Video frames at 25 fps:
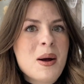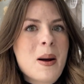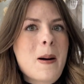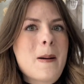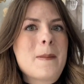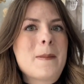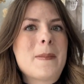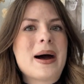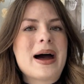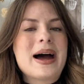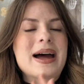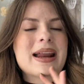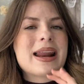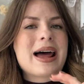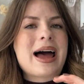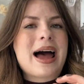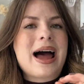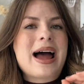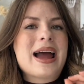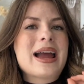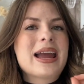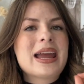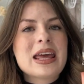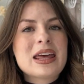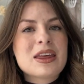But
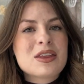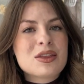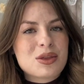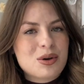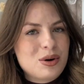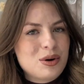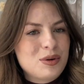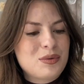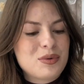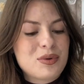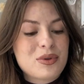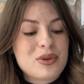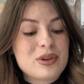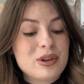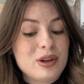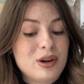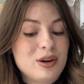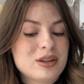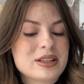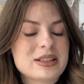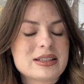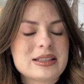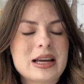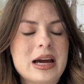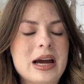I thought for the
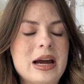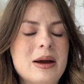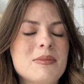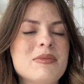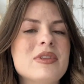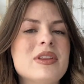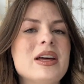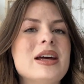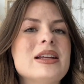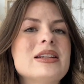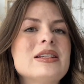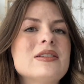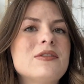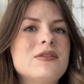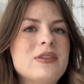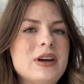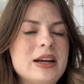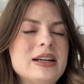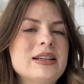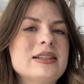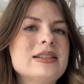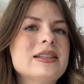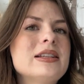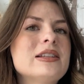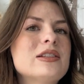longest time that
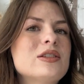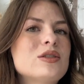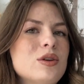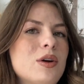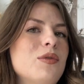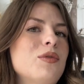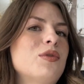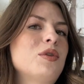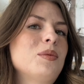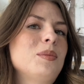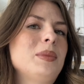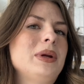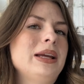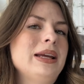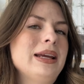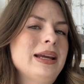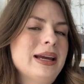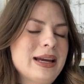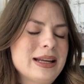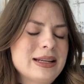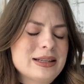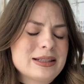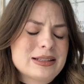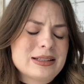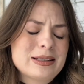fantasy is not for me,
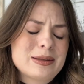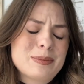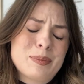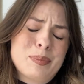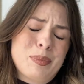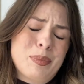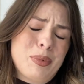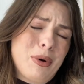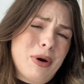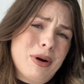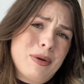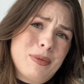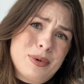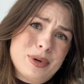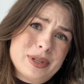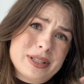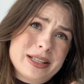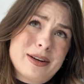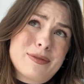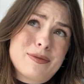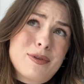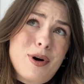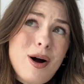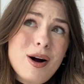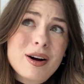and boy, was I
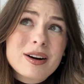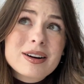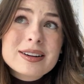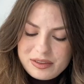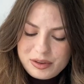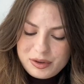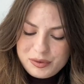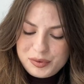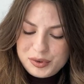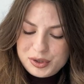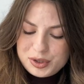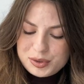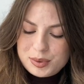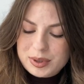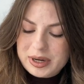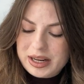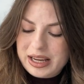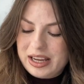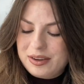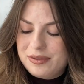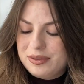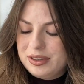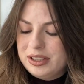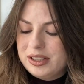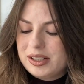wrong. The first one I
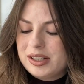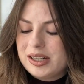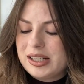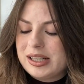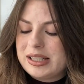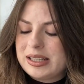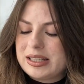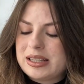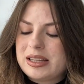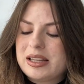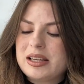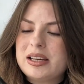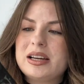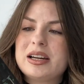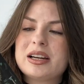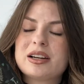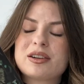have here is The